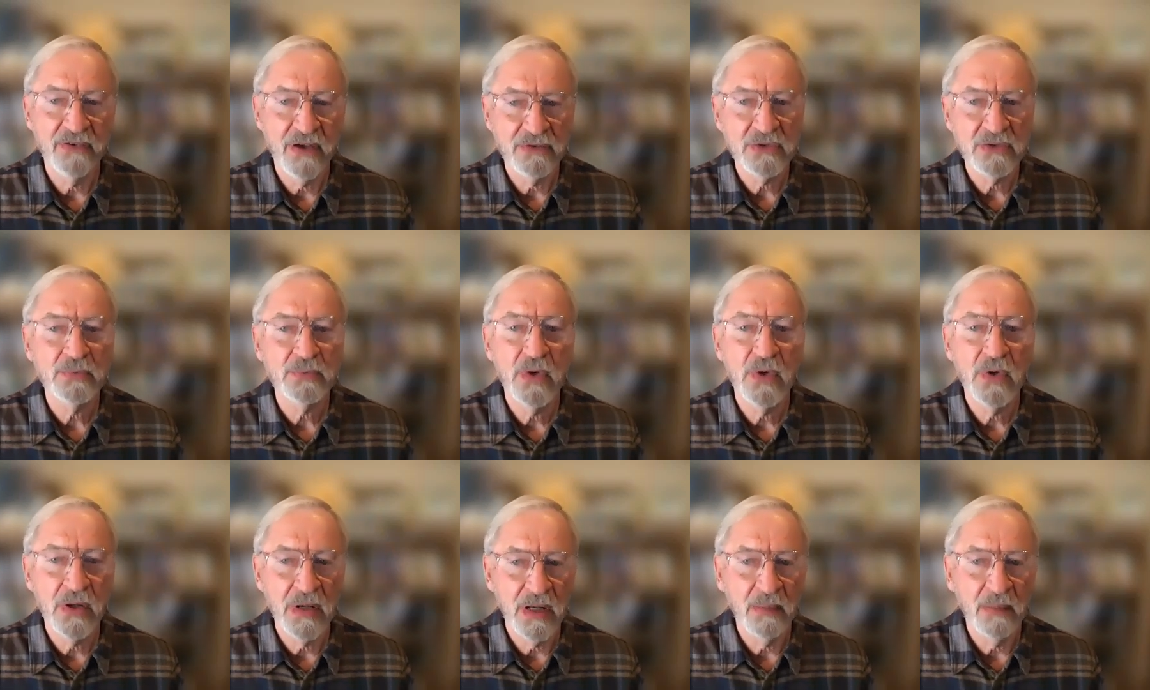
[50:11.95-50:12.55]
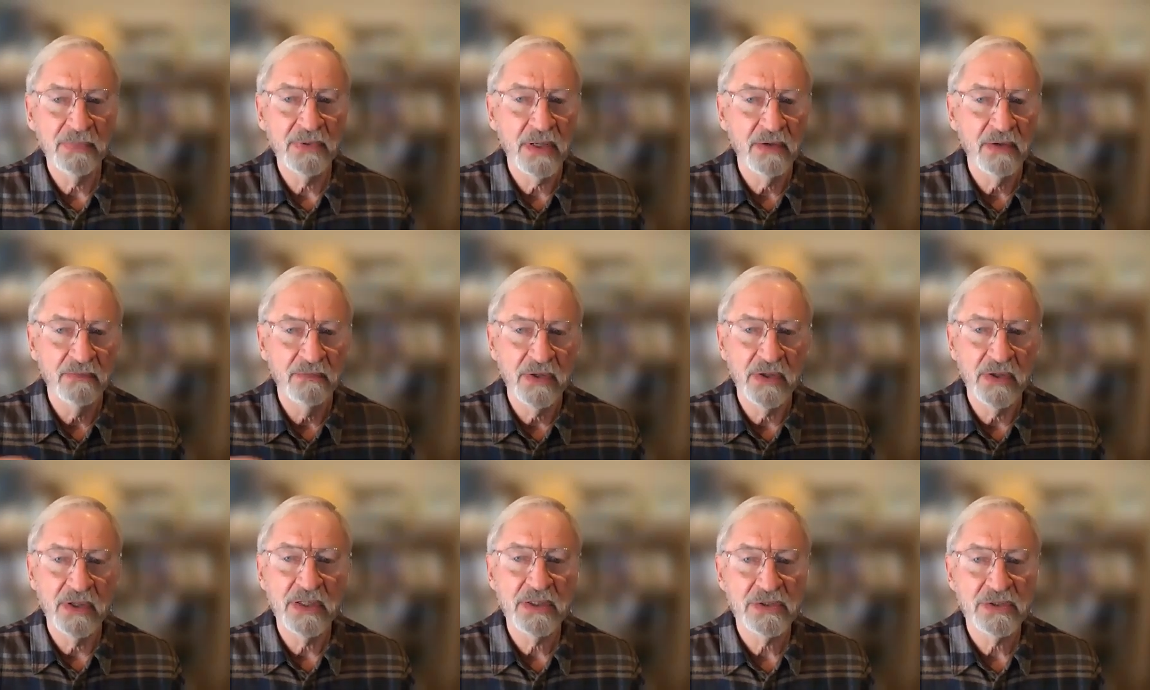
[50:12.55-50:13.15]
I was brought up in a
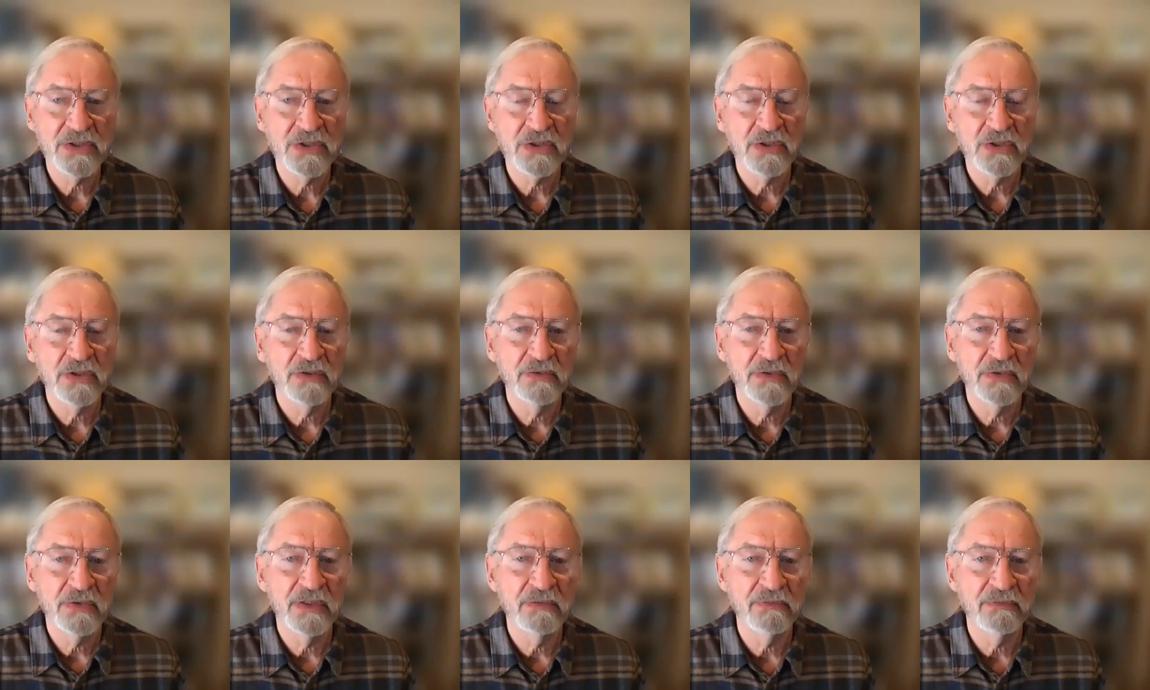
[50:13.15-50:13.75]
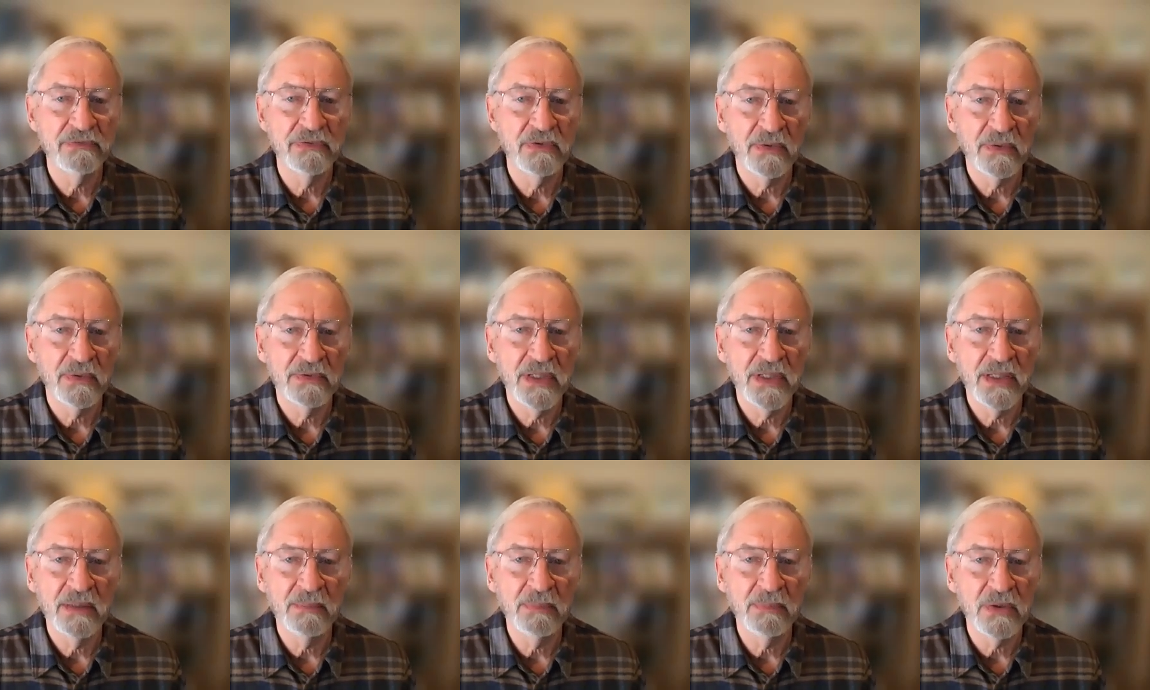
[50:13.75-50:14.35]
very conservative
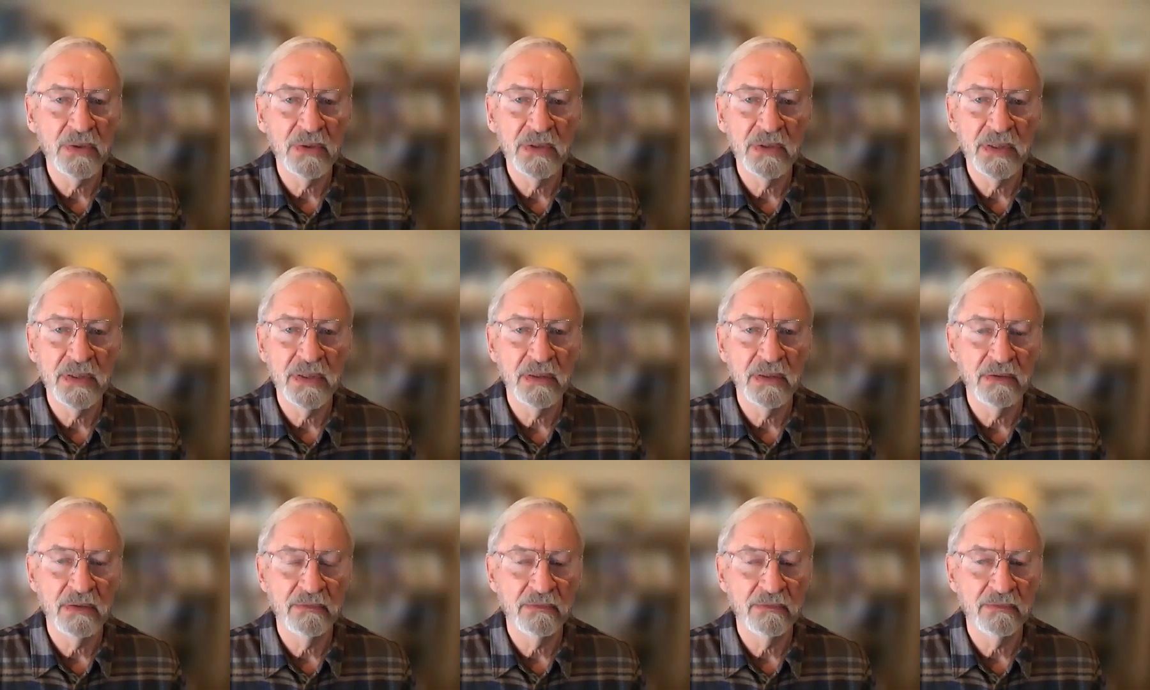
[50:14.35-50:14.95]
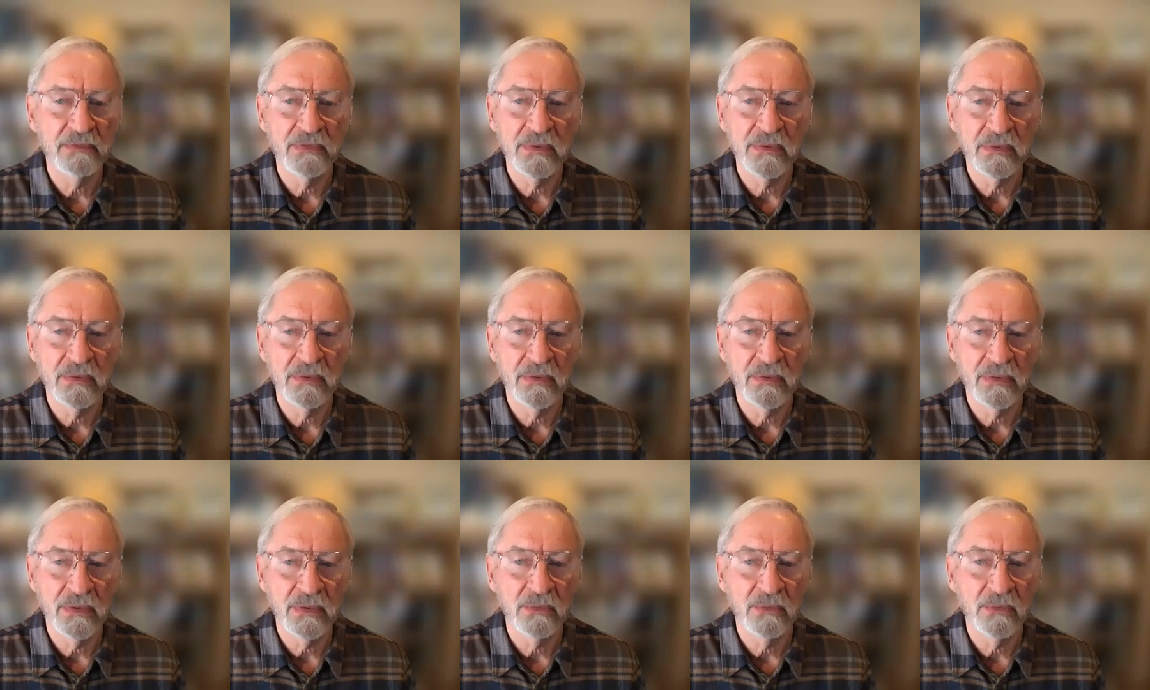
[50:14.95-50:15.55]
neighborhood of
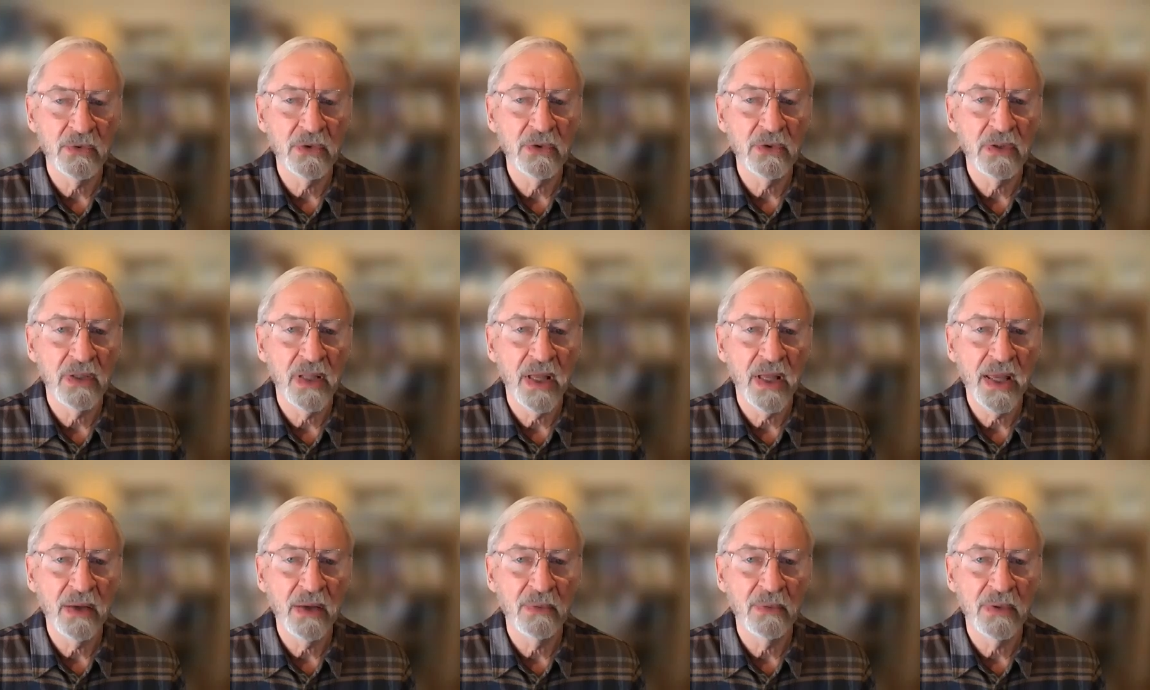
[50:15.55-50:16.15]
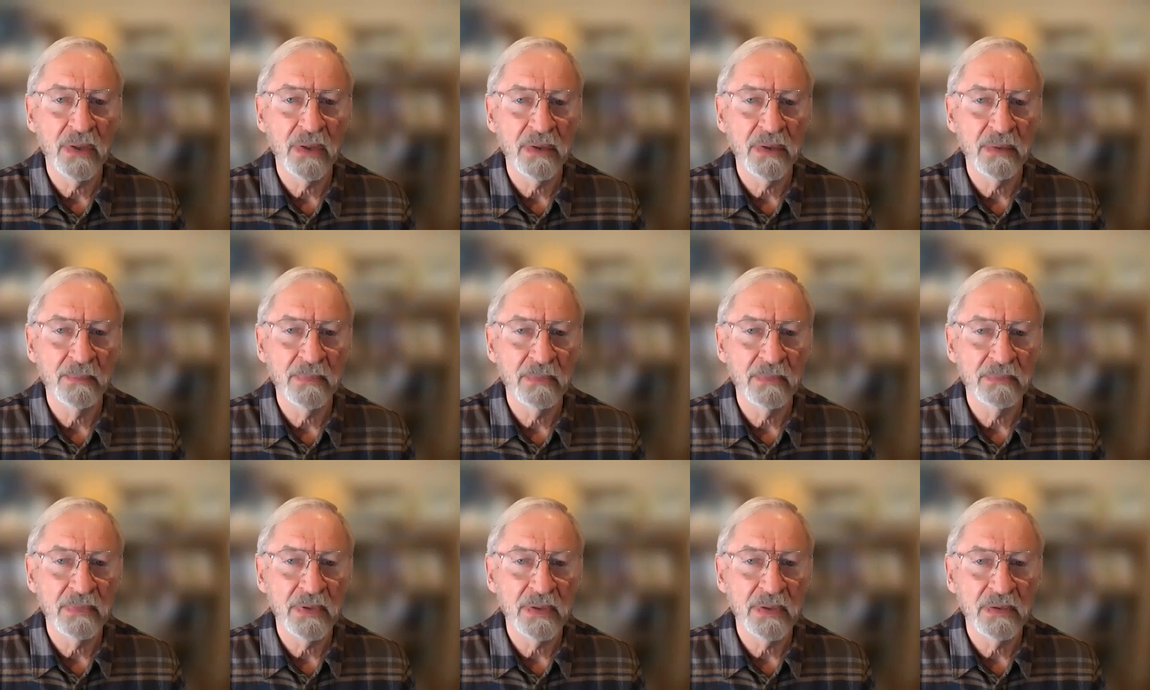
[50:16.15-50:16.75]
rural Iowa,
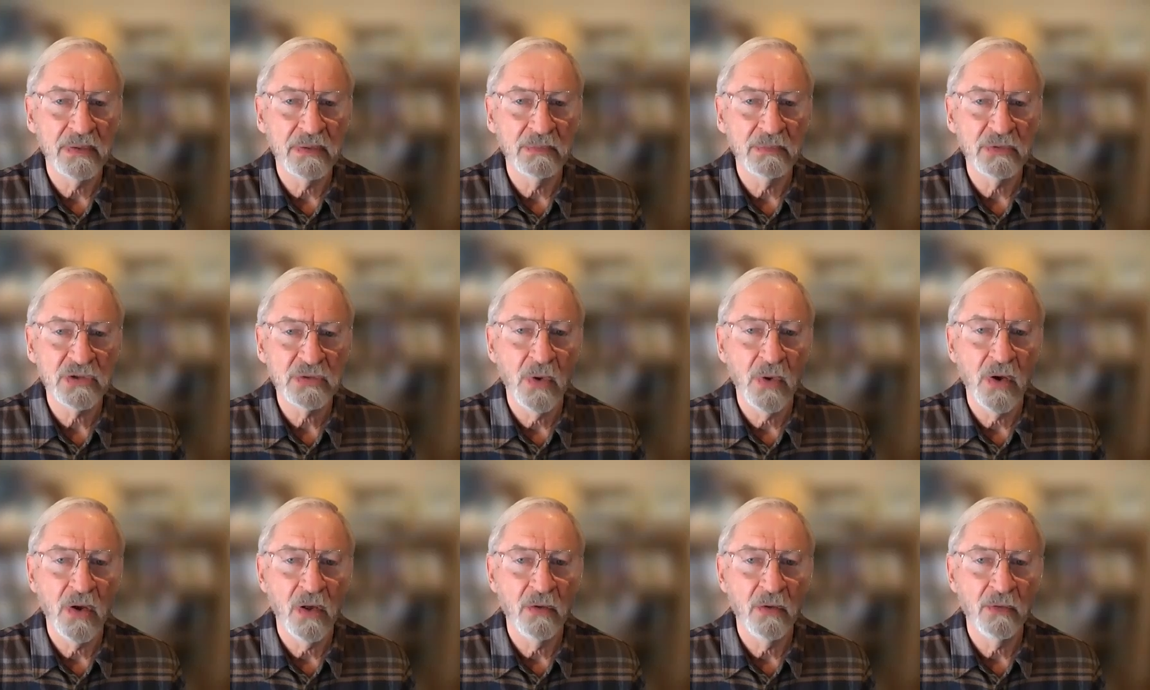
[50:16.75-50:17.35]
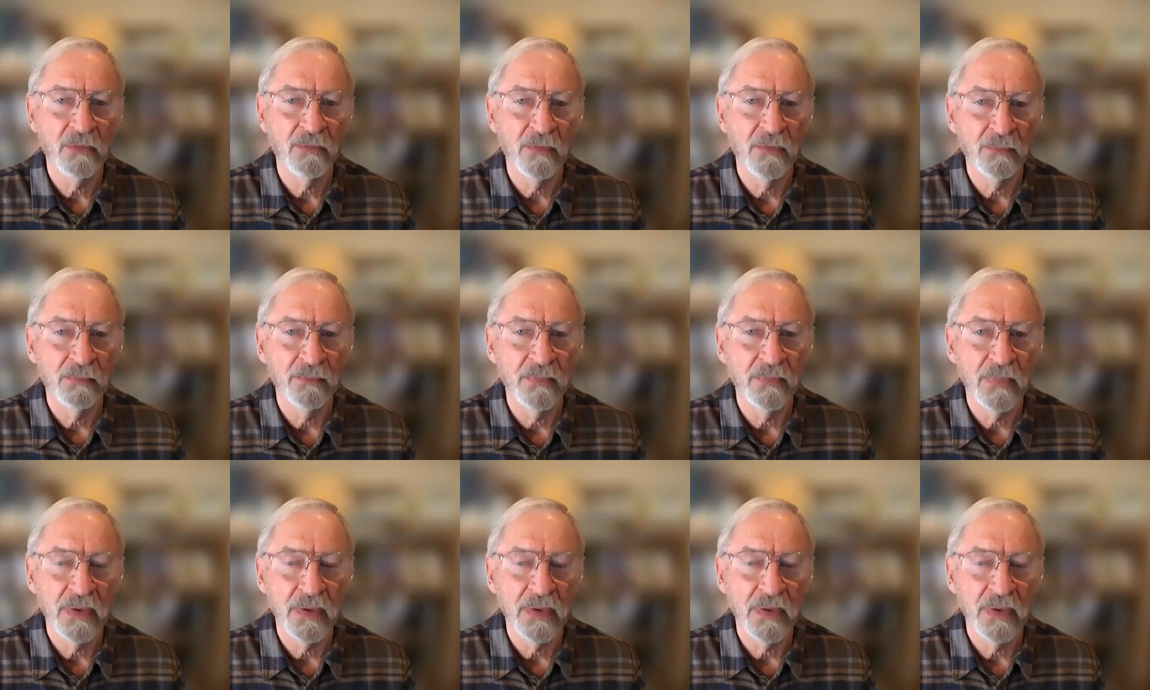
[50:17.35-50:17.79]
and small,